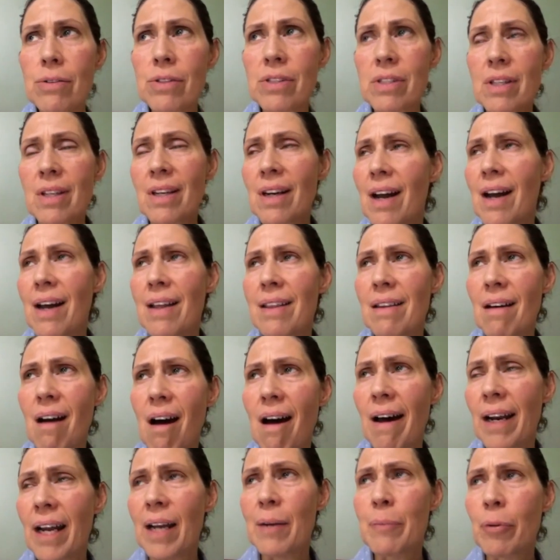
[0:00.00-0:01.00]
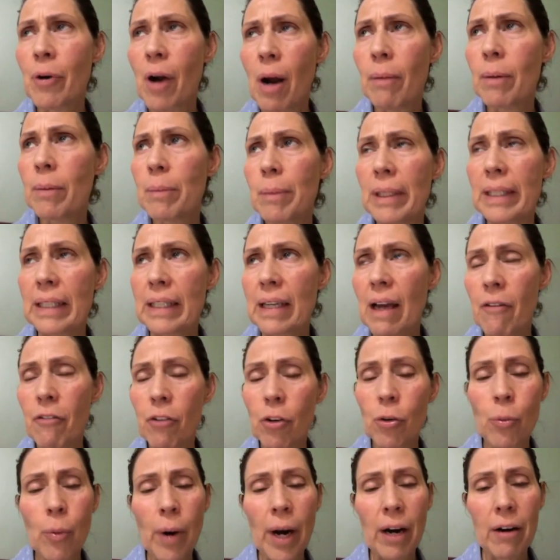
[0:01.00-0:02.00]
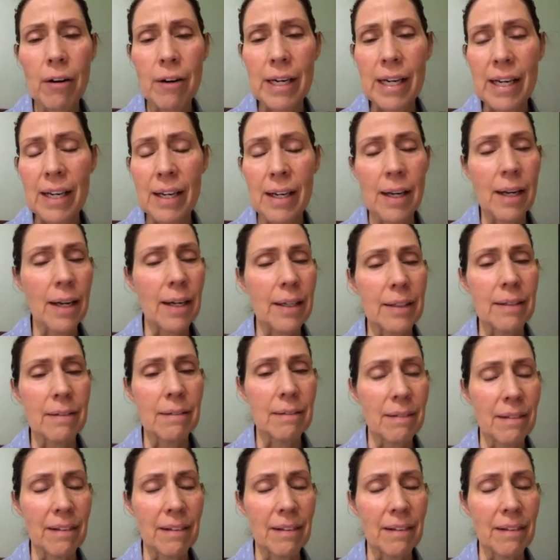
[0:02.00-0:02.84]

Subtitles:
that I thought I'd probably never wear again,